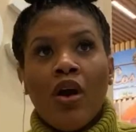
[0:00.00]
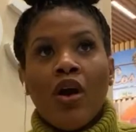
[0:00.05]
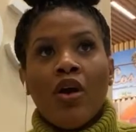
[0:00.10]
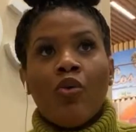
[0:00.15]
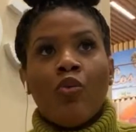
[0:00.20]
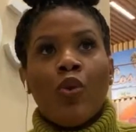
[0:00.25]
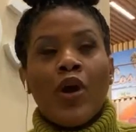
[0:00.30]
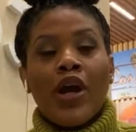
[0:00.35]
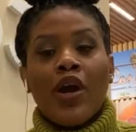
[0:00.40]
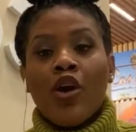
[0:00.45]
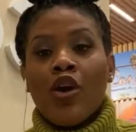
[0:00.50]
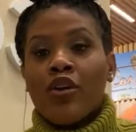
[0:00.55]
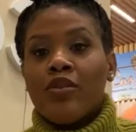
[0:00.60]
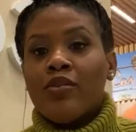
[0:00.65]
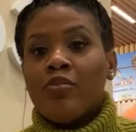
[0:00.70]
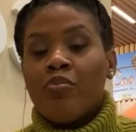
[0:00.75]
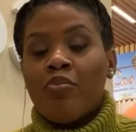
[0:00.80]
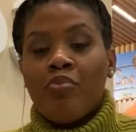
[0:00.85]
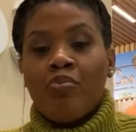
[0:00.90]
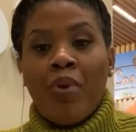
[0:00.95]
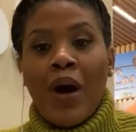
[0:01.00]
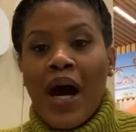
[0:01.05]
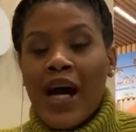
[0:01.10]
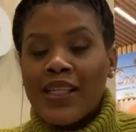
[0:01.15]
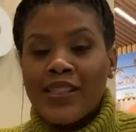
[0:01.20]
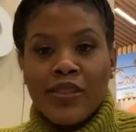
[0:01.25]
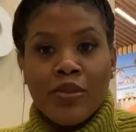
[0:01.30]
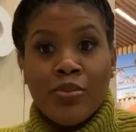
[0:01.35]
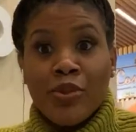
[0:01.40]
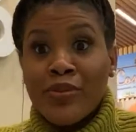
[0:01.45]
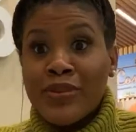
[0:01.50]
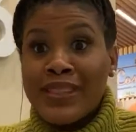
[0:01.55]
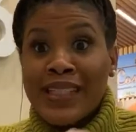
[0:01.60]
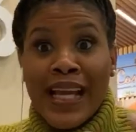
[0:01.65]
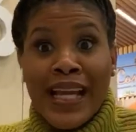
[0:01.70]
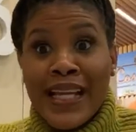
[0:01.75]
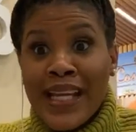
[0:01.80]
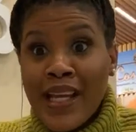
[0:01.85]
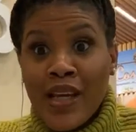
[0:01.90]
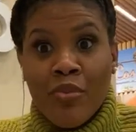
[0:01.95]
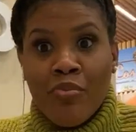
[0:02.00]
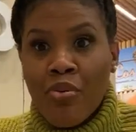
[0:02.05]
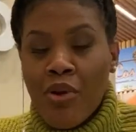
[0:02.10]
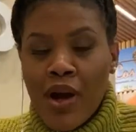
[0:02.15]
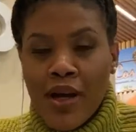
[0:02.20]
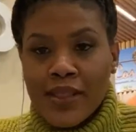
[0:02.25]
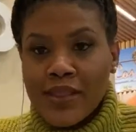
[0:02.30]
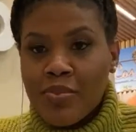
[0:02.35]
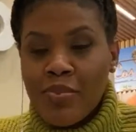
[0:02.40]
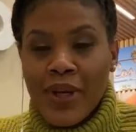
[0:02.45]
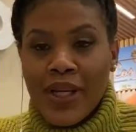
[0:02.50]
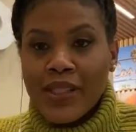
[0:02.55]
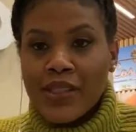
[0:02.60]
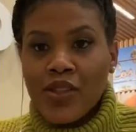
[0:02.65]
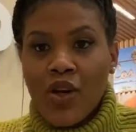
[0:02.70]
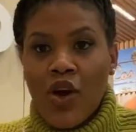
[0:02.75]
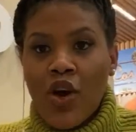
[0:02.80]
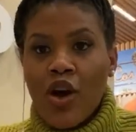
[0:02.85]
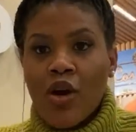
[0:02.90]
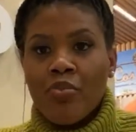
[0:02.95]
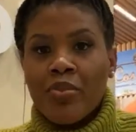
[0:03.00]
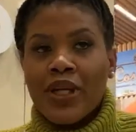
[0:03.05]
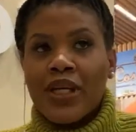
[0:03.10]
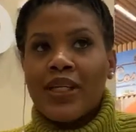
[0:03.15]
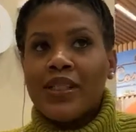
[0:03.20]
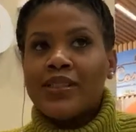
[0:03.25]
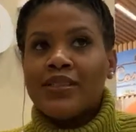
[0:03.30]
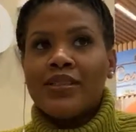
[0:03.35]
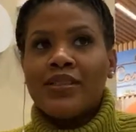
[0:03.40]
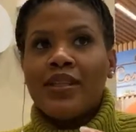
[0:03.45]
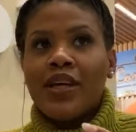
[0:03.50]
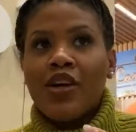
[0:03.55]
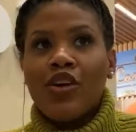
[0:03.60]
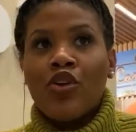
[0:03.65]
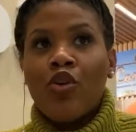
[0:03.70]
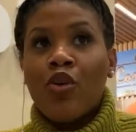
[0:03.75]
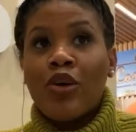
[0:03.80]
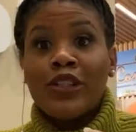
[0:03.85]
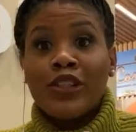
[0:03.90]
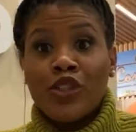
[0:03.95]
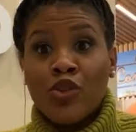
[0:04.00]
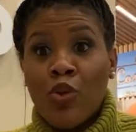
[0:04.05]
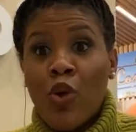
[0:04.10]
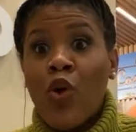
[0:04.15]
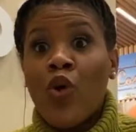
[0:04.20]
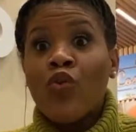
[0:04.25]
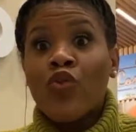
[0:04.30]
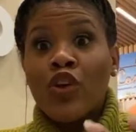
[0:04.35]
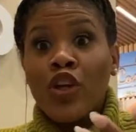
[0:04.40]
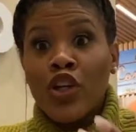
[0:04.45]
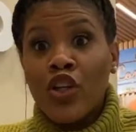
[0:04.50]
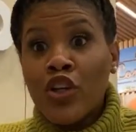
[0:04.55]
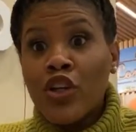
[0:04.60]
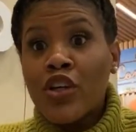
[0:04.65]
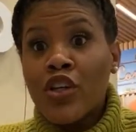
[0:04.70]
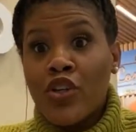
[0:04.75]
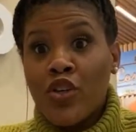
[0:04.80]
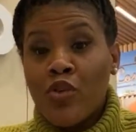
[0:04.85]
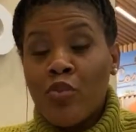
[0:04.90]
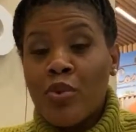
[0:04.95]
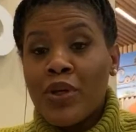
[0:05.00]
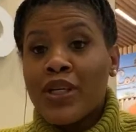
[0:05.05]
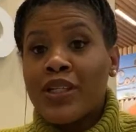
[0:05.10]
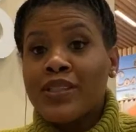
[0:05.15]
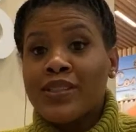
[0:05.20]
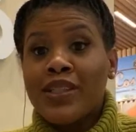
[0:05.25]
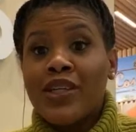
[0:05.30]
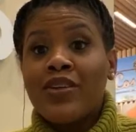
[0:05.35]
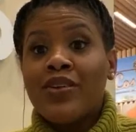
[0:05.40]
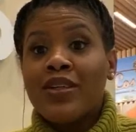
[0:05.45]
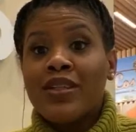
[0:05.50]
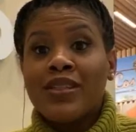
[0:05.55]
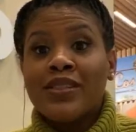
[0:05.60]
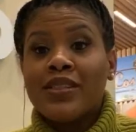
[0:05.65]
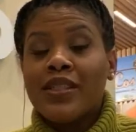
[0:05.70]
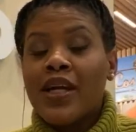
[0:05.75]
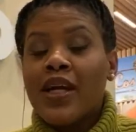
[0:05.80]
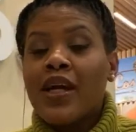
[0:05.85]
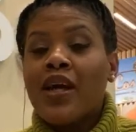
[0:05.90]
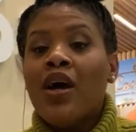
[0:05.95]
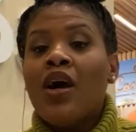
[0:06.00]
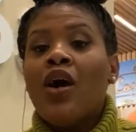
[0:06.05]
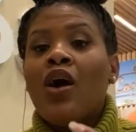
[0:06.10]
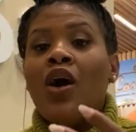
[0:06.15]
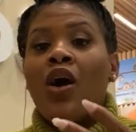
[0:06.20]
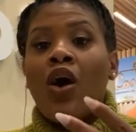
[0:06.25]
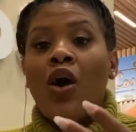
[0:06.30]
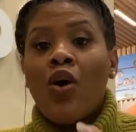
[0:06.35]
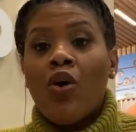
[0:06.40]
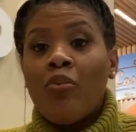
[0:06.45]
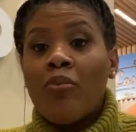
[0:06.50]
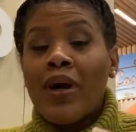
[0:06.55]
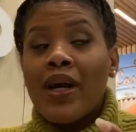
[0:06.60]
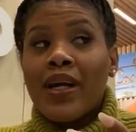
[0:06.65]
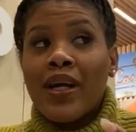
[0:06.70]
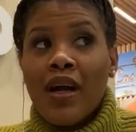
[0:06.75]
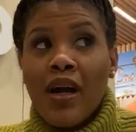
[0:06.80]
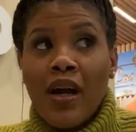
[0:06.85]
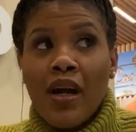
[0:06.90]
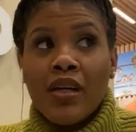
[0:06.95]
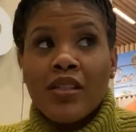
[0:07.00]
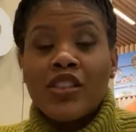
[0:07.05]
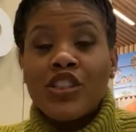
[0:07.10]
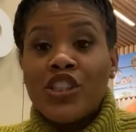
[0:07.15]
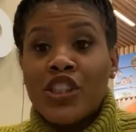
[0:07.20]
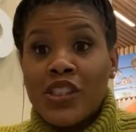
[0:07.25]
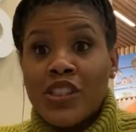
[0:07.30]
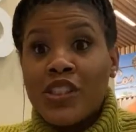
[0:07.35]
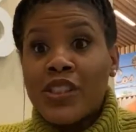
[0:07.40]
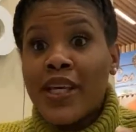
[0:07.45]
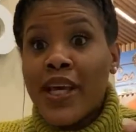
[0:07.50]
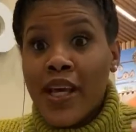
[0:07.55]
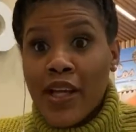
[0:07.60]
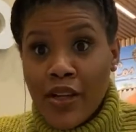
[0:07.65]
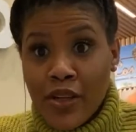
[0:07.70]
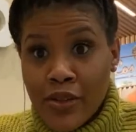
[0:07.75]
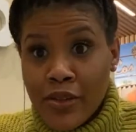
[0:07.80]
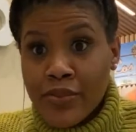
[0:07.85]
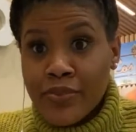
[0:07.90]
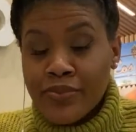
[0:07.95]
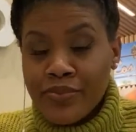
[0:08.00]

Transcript: where possible dating prospects are, because they're going to overlook you because they're going to say, oh my gosh, she's ghetto.